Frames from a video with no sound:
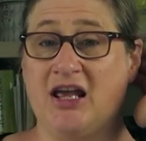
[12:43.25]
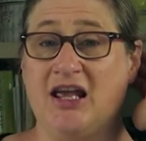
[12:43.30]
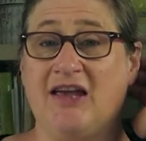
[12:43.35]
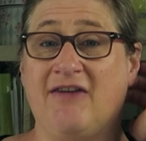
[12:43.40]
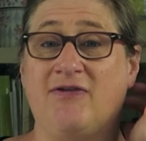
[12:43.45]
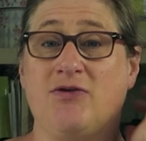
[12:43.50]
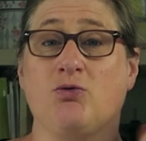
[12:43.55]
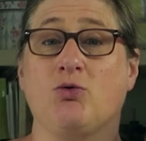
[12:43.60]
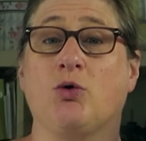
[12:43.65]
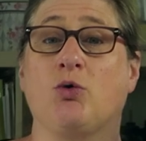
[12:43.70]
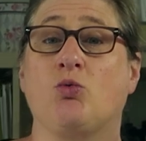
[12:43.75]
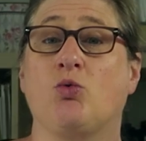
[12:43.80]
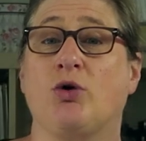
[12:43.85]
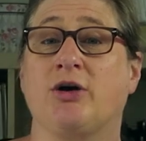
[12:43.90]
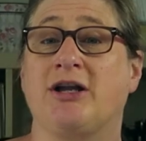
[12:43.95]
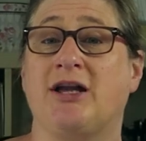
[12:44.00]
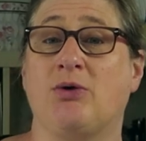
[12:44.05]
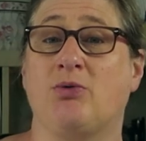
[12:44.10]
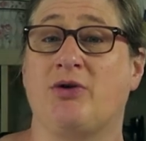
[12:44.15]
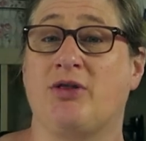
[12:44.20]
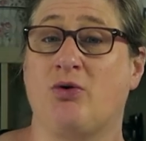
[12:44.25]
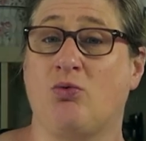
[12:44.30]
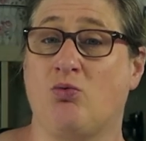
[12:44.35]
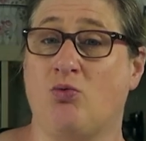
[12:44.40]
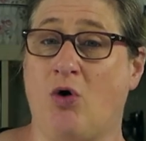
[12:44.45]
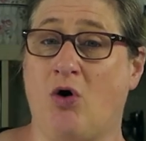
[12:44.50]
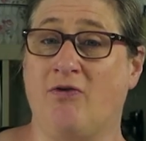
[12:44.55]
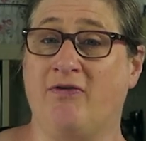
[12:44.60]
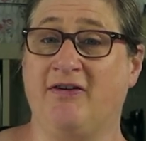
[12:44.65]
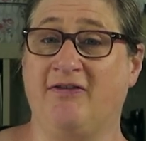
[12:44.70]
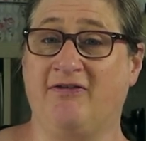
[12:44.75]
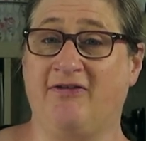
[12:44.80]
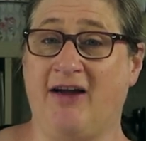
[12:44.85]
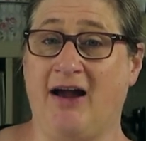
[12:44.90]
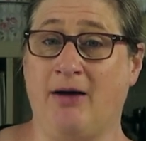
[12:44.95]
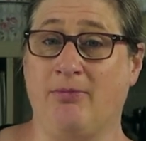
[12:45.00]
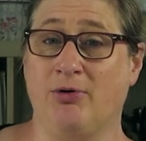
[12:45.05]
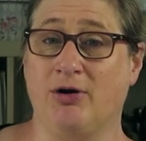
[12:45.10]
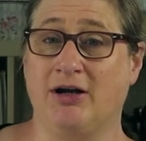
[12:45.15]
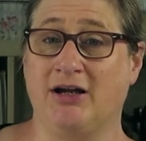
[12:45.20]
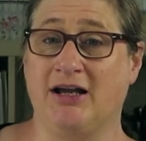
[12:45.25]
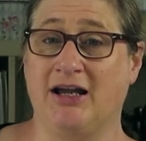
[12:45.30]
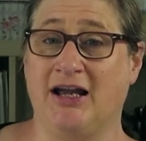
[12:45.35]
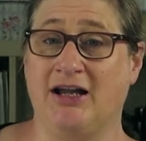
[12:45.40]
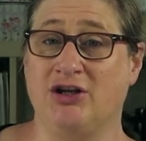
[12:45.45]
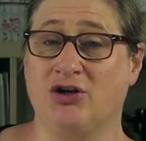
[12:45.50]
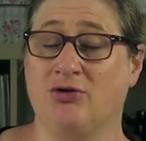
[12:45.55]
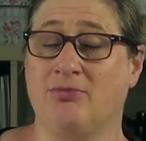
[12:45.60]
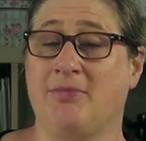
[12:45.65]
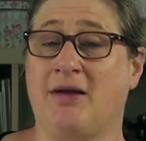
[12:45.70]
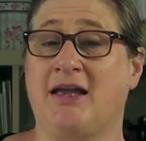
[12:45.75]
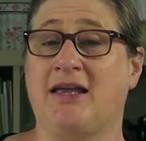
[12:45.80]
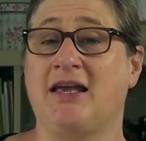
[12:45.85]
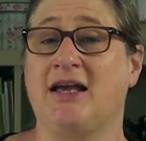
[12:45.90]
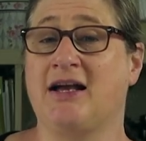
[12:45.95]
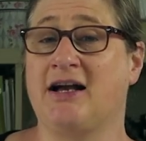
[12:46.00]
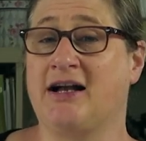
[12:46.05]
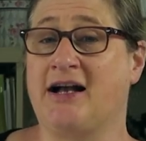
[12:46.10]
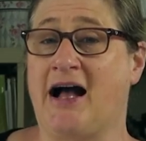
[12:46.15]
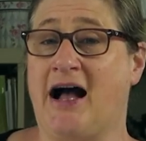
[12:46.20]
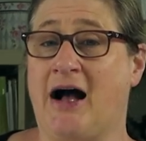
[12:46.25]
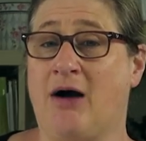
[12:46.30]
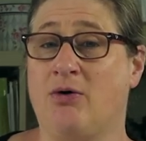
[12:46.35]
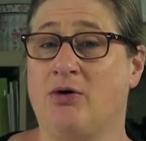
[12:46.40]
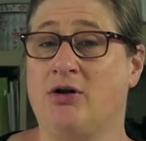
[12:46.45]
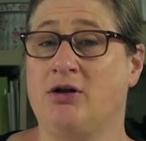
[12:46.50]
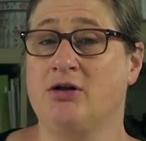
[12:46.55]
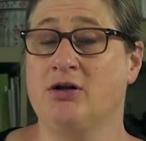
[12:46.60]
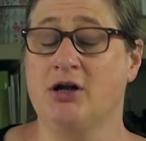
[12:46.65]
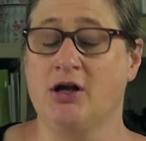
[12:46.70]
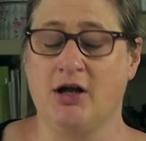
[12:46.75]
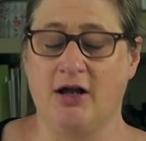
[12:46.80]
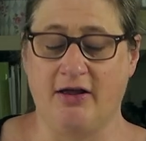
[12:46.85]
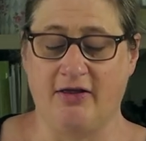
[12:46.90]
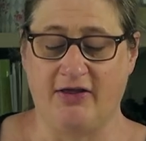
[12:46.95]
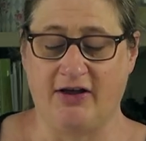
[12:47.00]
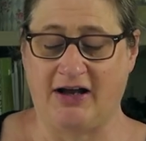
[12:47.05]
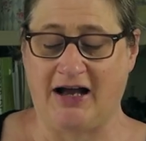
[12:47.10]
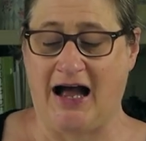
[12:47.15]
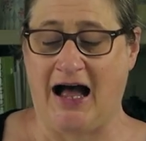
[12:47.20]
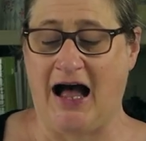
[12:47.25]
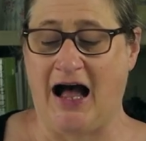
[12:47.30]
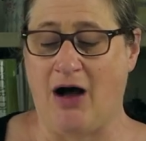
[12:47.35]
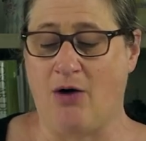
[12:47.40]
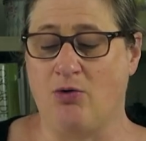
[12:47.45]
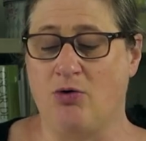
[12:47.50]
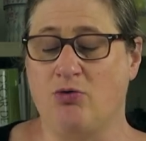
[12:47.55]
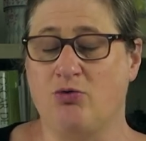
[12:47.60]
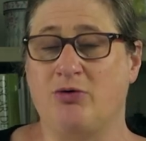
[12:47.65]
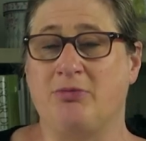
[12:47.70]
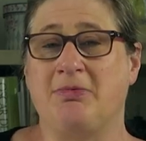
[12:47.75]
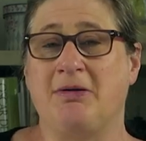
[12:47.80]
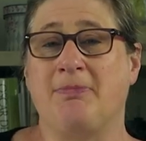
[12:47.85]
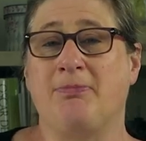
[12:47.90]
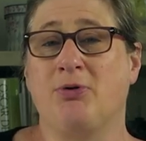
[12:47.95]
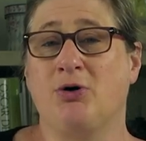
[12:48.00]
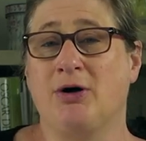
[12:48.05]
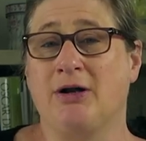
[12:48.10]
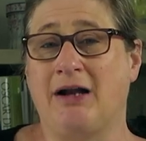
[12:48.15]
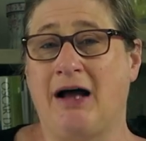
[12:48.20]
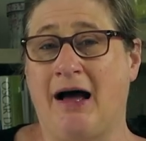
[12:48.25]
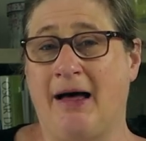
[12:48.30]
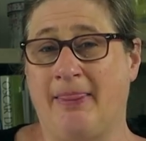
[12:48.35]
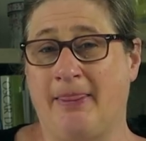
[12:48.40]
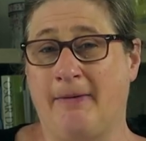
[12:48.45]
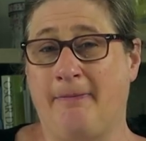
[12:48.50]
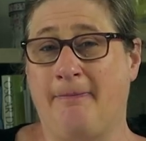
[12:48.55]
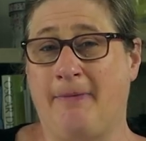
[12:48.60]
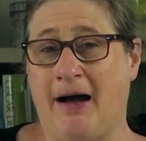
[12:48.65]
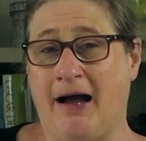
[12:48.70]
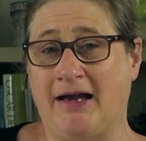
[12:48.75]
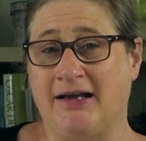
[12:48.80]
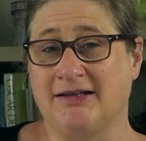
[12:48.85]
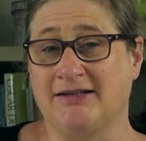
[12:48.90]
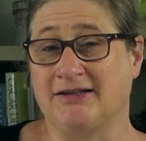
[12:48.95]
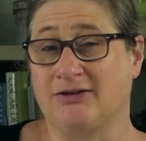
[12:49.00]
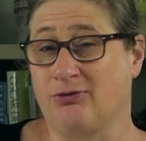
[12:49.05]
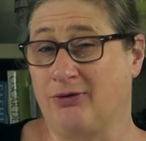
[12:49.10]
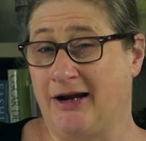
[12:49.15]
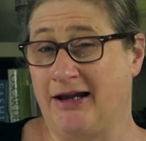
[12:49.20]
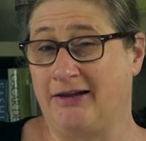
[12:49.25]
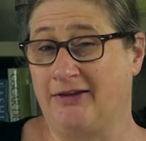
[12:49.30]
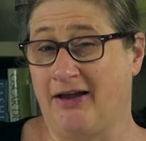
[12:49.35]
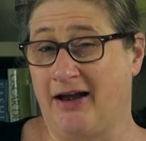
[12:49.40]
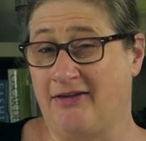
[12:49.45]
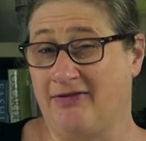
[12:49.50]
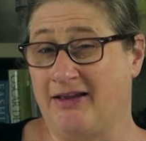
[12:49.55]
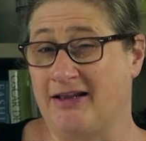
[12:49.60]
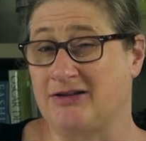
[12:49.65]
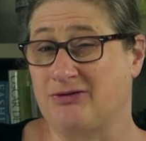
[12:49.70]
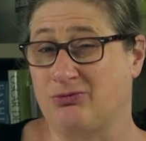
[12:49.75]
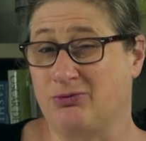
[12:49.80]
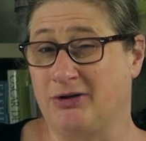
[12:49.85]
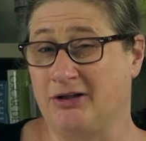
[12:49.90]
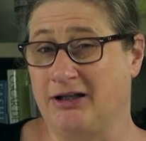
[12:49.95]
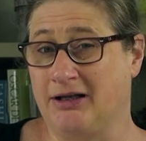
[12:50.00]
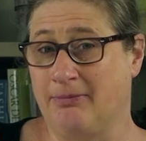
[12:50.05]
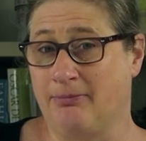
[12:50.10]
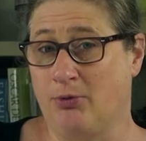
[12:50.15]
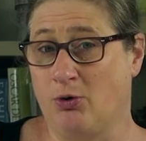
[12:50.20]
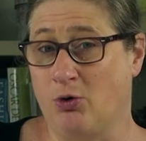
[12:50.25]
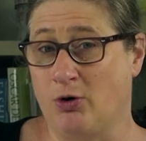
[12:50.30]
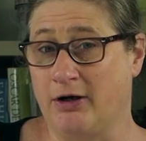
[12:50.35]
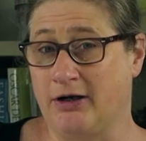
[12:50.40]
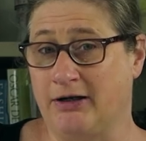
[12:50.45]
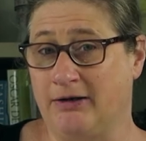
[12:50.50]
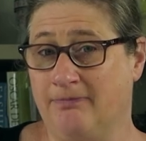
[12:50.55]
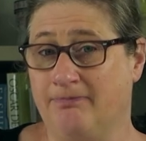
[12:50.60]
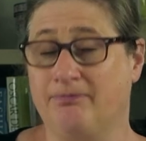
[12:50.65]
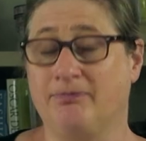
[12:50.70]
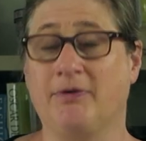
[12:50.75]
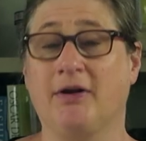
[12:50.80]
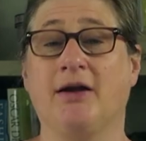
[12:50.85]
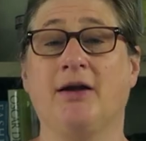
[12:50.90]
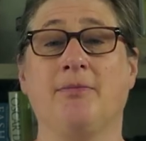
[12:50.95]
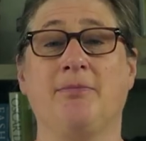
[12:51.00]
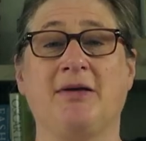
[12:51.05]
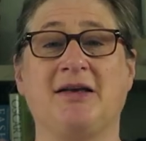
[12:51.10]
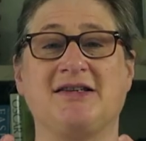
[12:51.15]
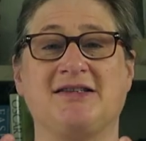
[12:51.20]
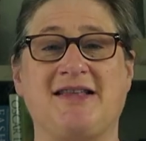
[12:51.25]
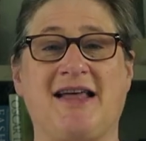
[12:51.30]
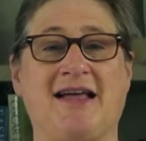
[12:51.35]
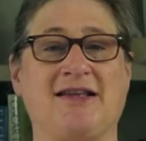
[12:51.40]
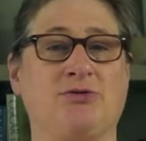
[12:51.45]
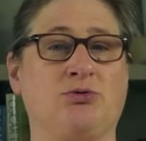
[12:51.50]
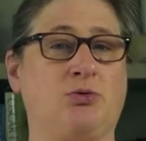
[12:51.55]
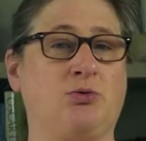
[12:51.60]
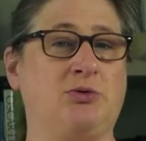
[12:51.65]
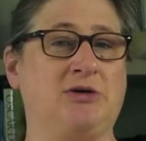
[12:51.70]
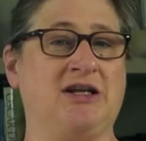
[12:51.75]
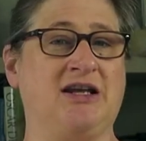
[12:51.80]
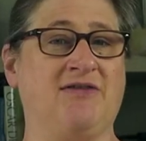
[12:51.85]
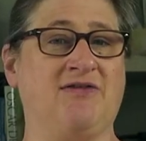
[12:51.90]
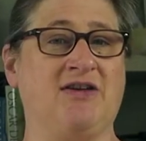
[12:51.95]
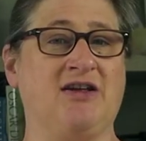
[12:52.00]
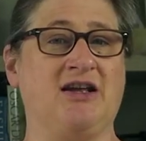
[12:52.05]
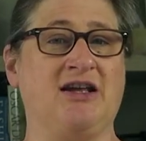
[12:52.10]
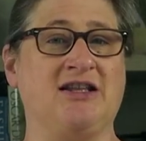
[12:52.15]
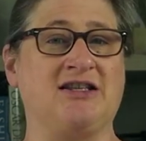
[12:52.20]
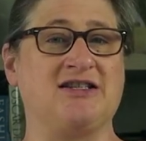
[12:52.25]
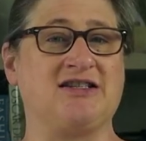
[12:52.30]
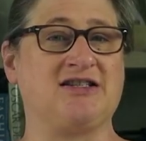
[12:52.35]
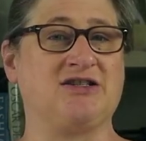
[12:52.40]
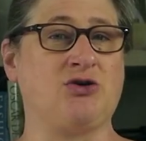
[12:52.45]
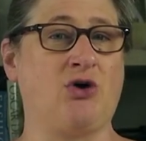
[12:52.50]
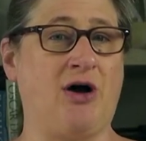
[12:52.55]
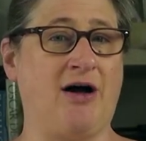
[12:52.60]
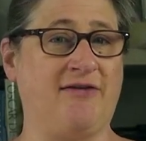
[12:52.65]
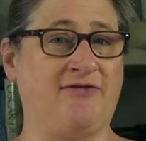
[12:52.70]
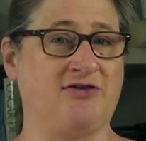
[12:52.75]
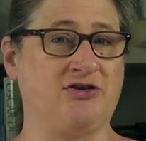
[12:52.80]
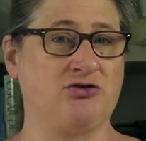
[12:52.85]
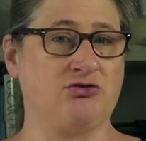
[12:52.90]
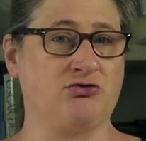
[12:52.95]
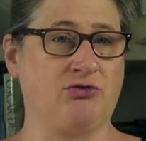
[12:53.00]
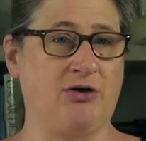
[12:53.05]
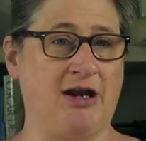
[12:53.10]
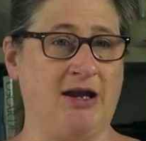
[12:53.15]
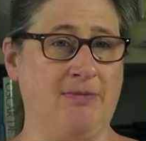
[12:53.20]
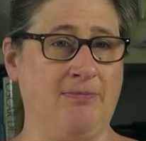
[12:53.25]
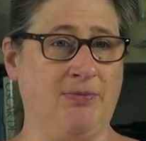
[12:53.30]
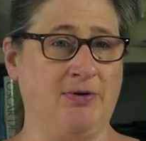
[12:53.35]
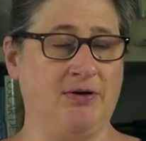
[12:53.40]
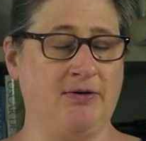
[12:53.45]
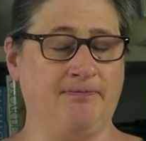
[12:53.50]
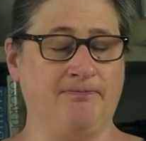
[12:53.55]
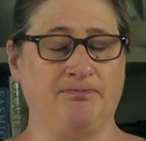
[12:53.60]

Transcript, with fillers: If you were working with a woven fabric and you're making a cowl, the cowl would be put on the bias grain line. That's really important because that's what would give it its soft drape.